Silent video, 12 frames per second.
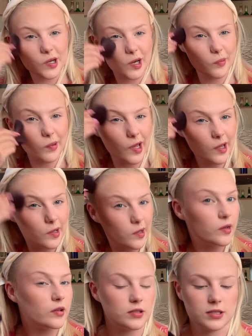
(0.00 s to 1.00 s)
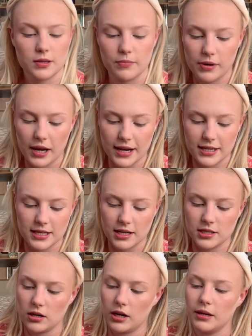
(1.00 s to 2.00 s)
a little bit to blend it a
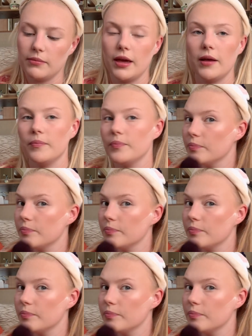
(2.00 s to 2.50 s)
tiny bit.